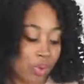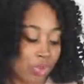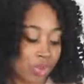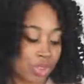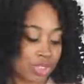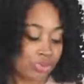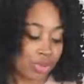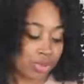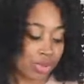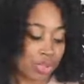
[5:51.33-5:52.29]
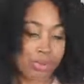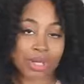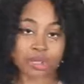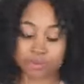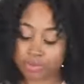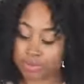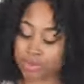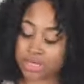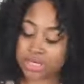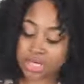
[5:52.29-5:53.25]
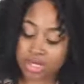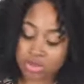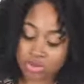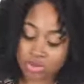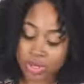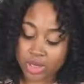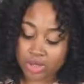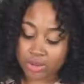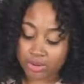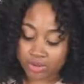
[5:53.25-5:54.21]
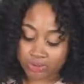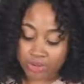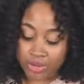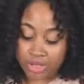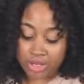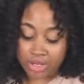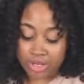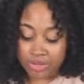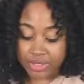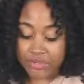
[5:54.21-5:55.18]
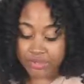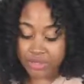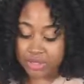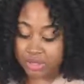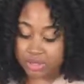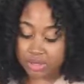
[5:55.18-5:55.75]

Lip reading: or you can just put it on the bottom because it helps with the gravy.